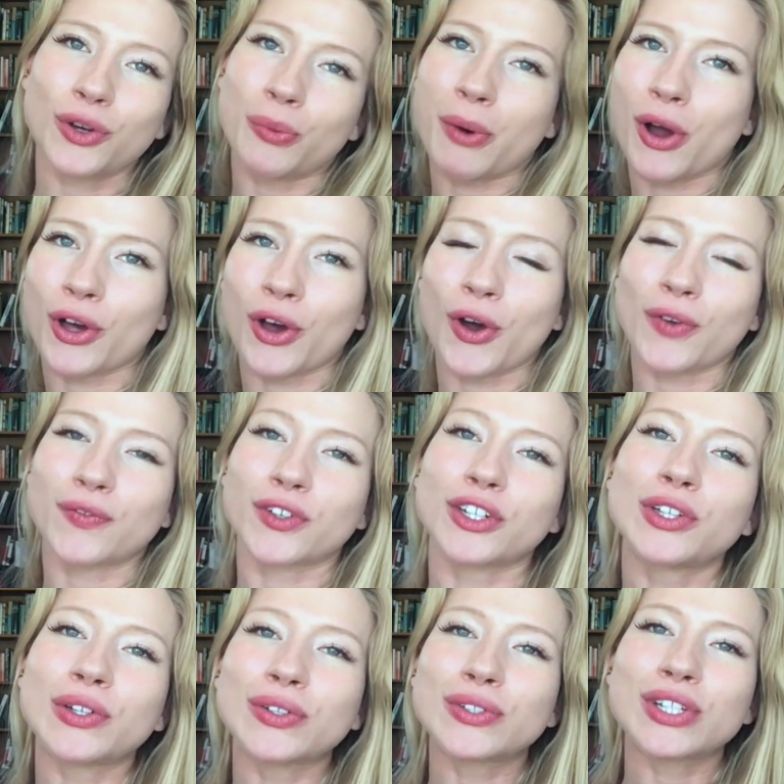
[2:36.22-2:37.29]
Coupon code for
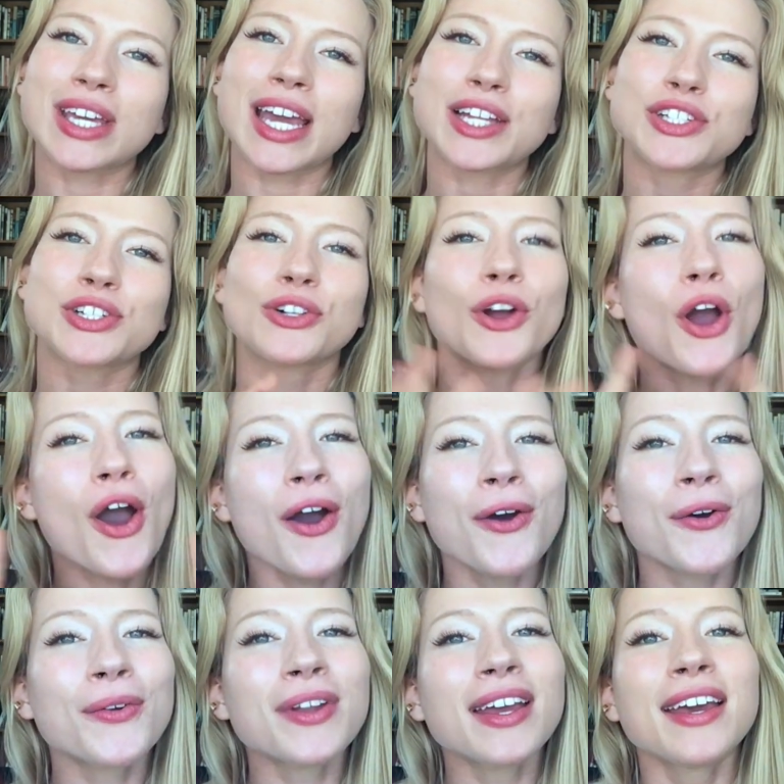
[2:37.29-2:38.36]
you to get your
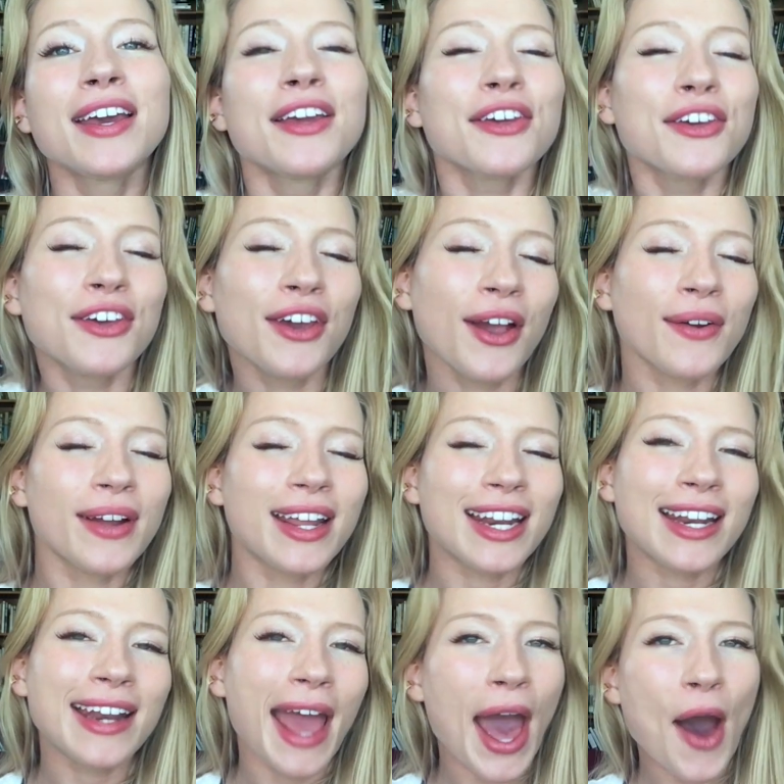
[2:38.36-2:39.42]
own curated